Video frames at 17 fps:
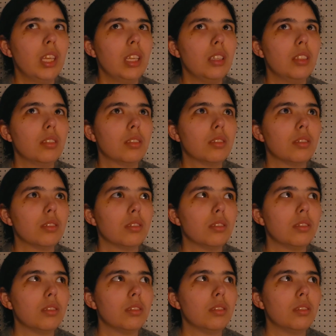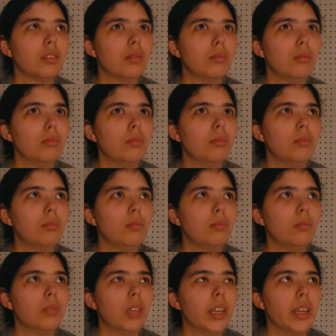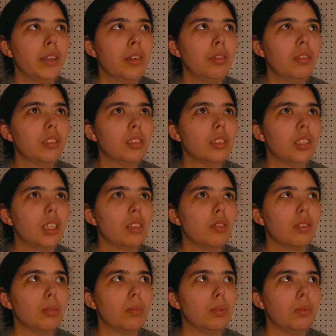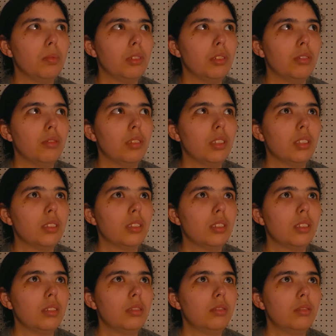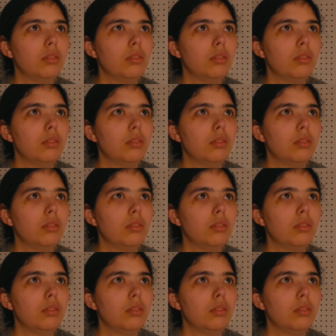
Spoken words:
things, I don't understand why people don't listen.